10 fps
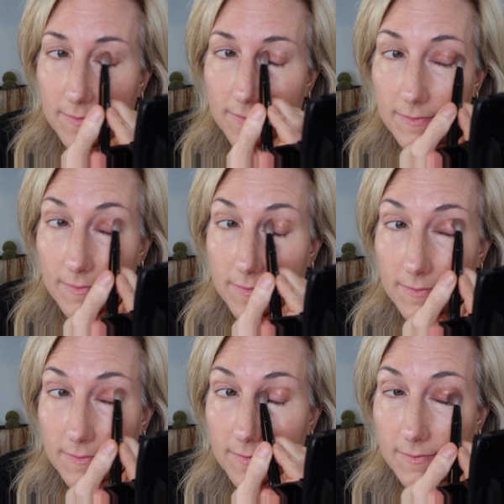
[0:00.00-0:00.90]

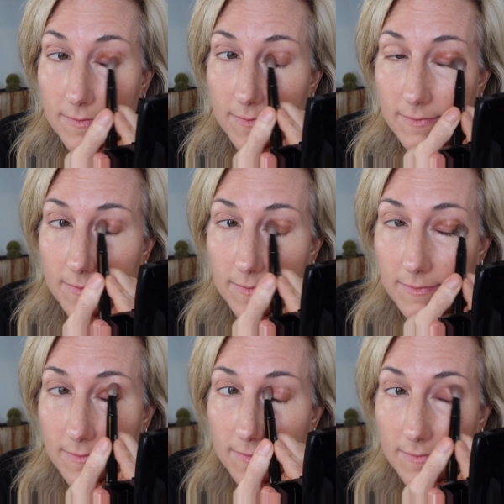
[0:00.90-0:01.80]

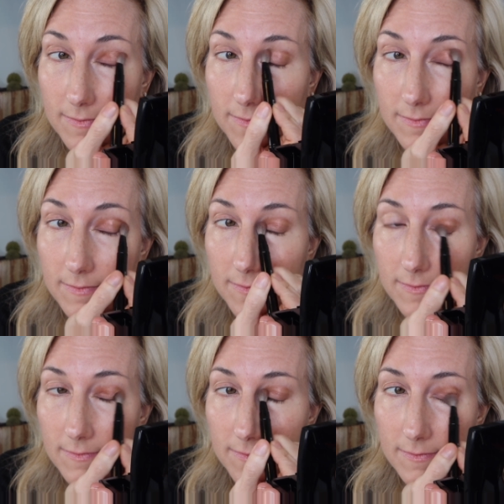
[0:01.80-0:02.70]

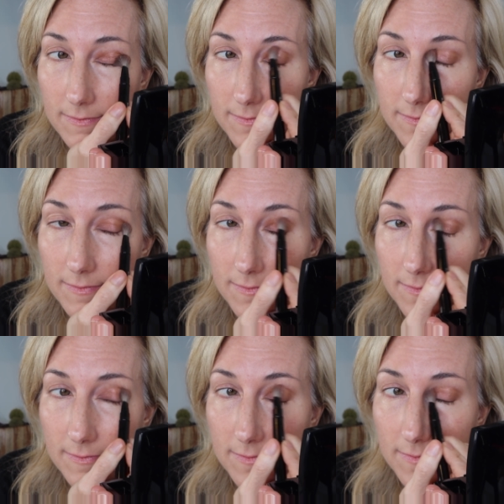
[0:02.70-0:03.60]

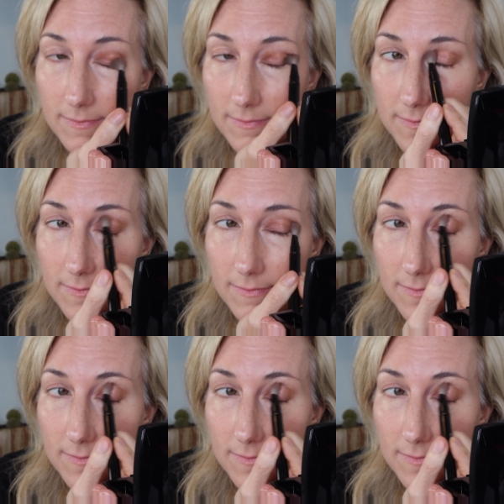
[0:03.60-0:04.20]
Nobody speaks.